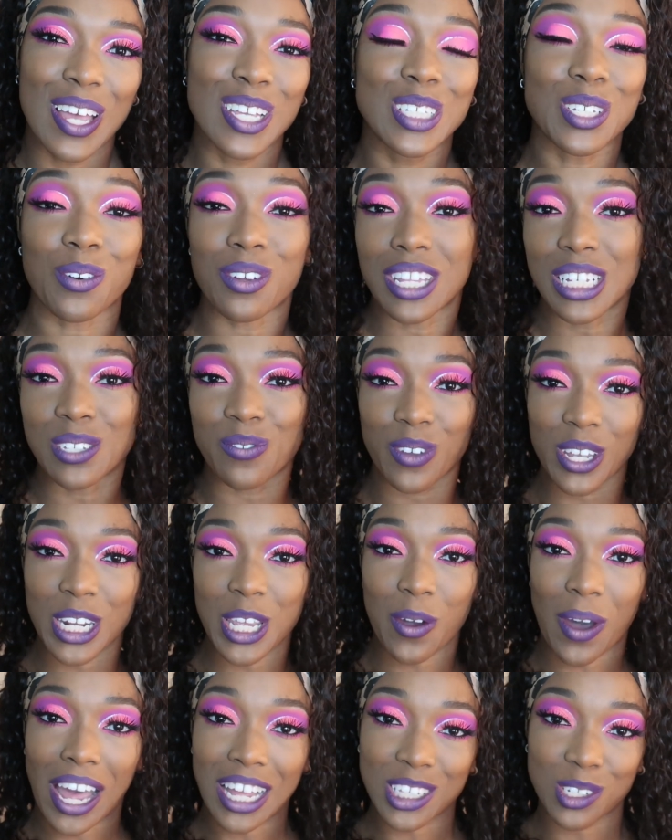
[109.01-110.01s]
So in this
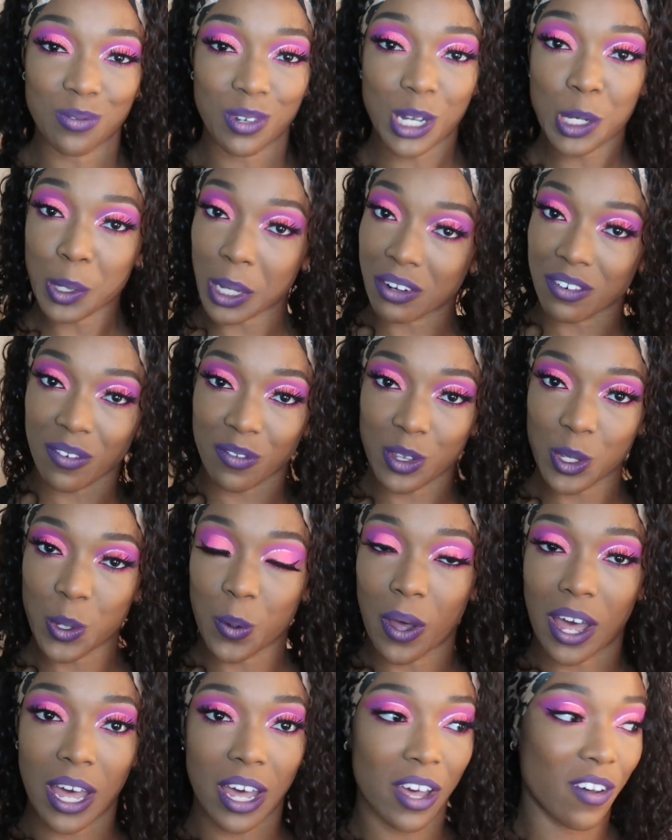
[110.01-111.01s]
video I do a quick
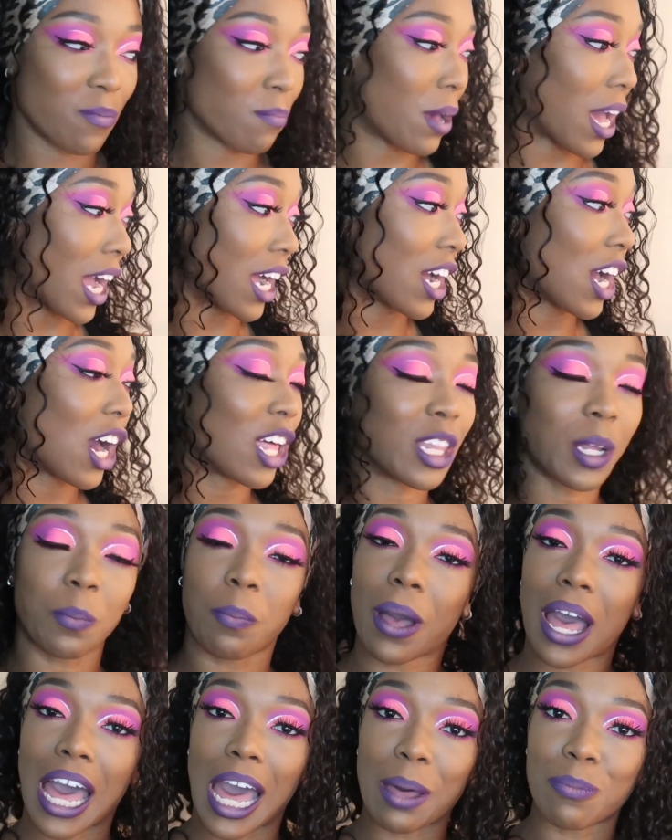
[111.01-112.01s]
review of my
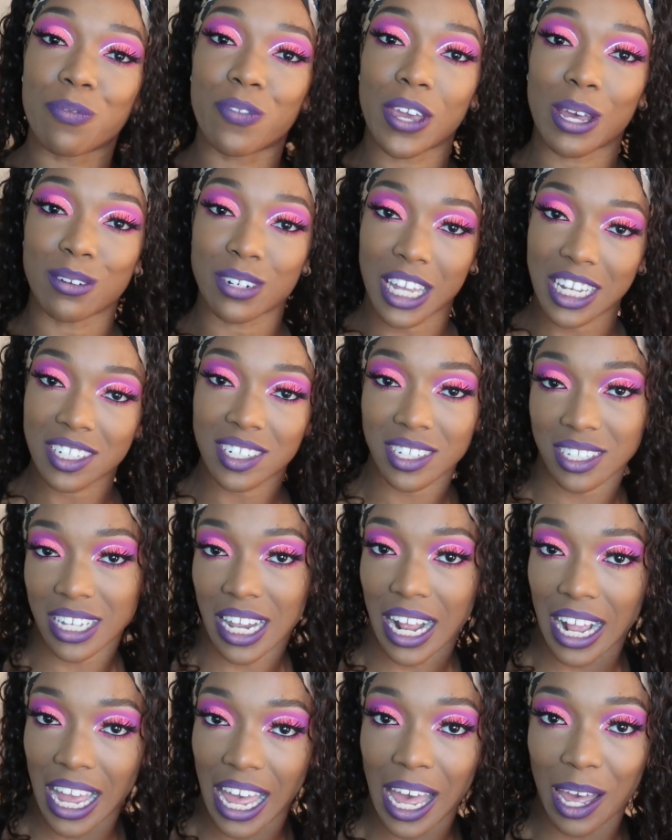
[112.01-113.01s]
Colourpop foundations
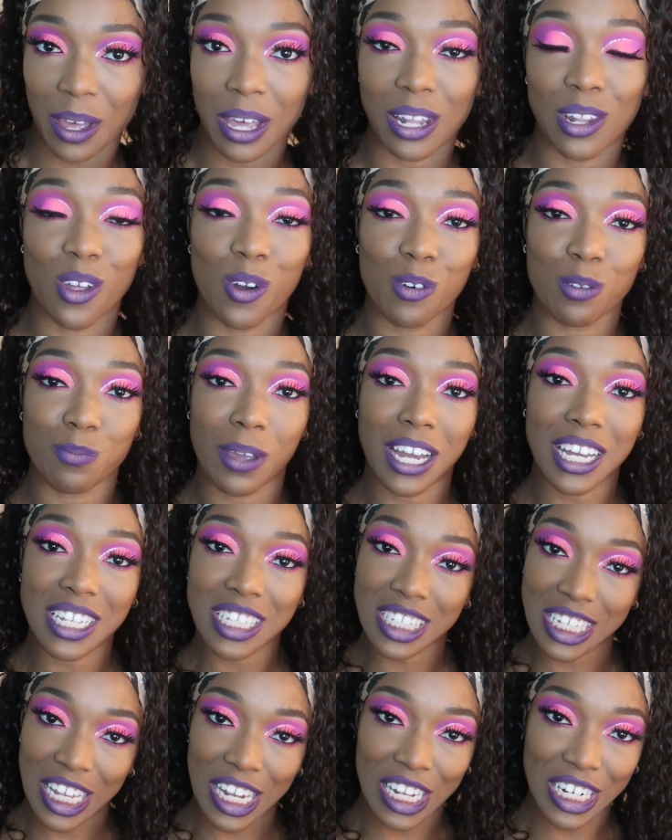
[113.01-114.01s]
that I got along with my
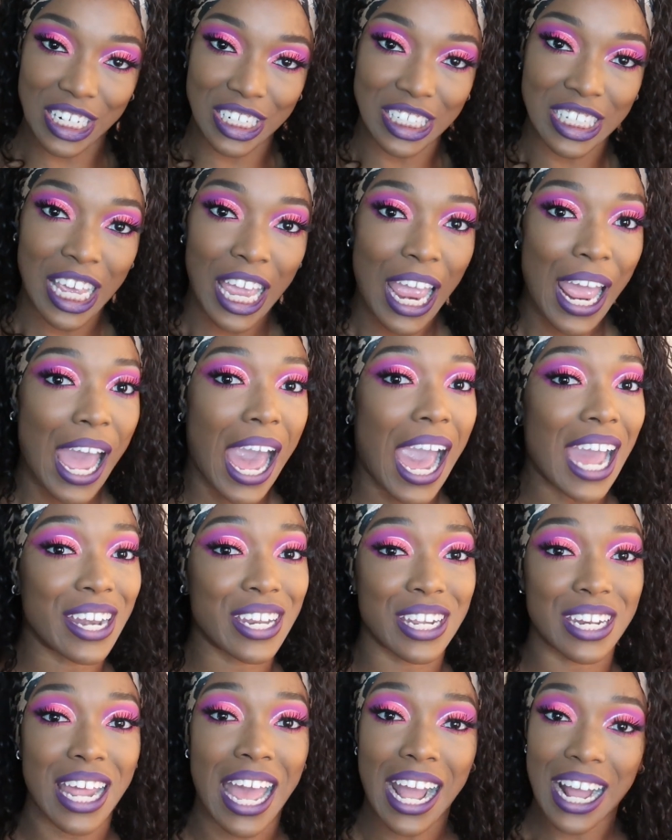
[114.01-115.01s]
concealers. I
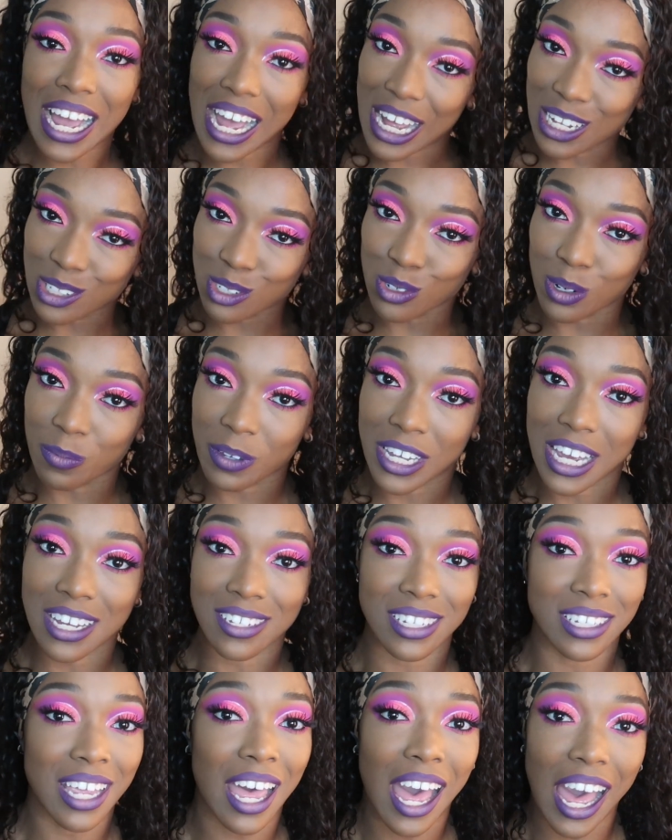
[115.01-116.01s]
did not contour
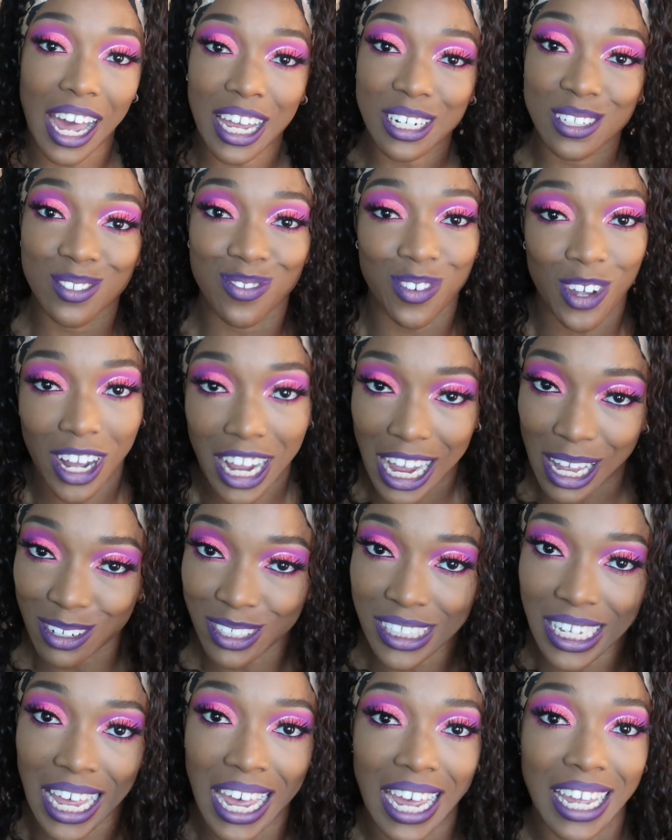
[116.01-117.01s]
because it's hot as fuck
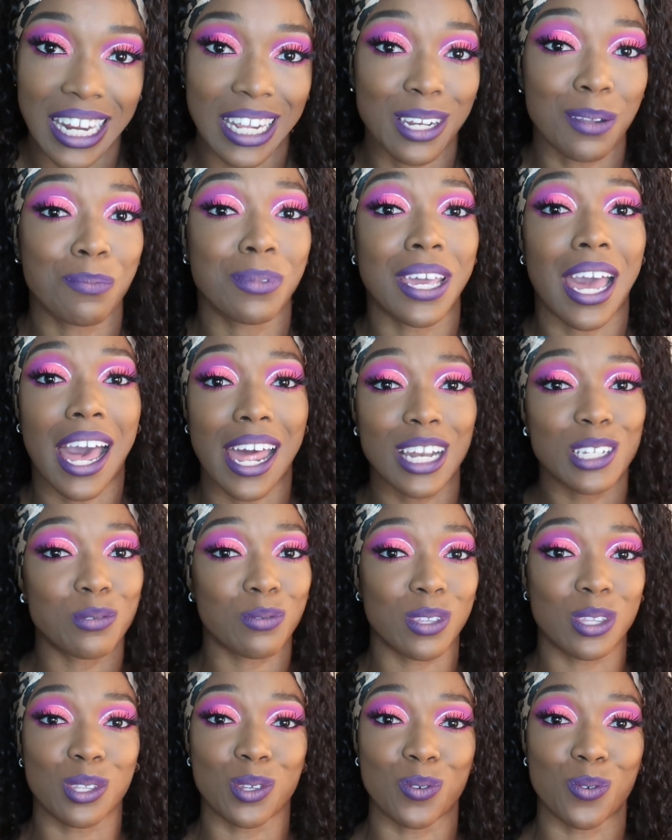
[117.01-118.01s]
outside, and to be honest
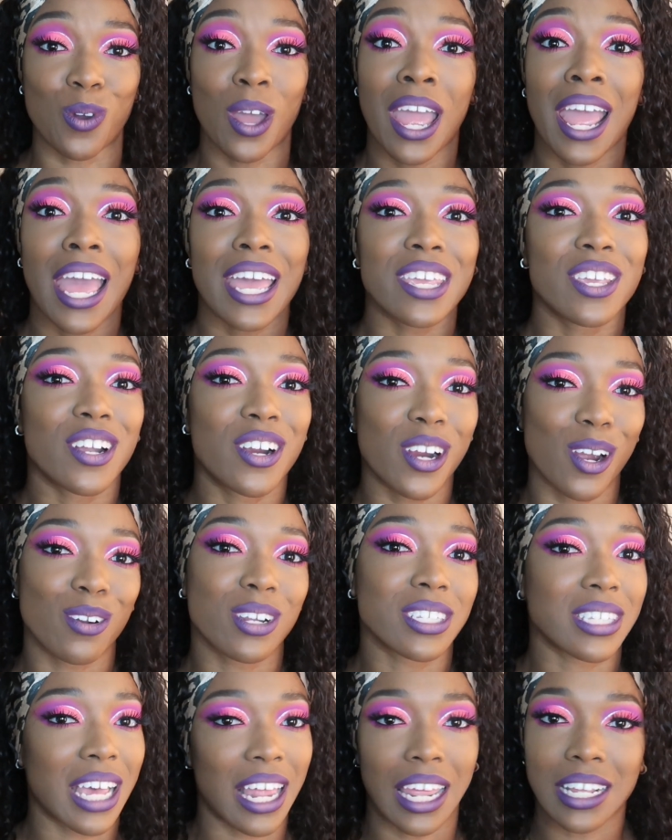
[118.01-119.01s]
with you, your girl
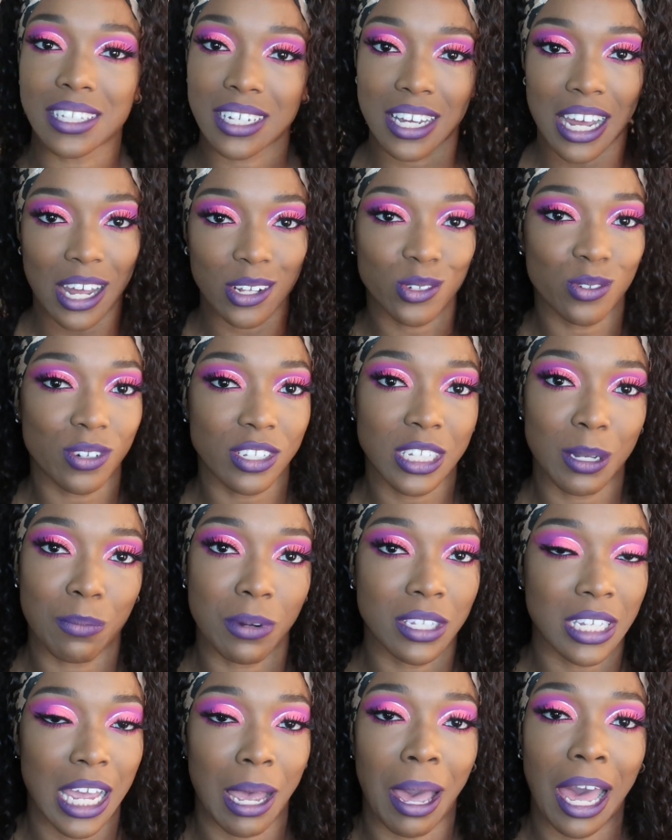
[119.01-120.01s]
does not like to contour in the
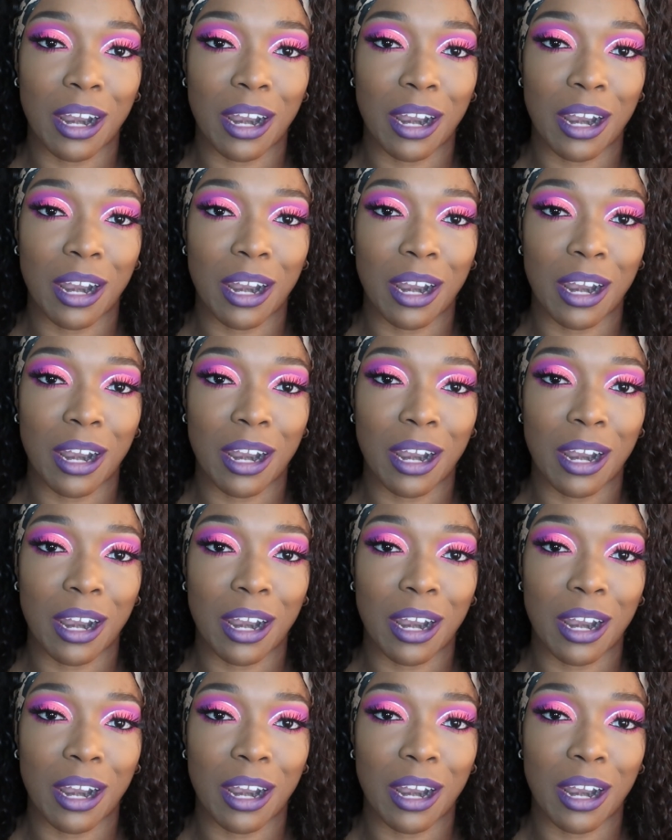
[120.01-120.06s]
summertime.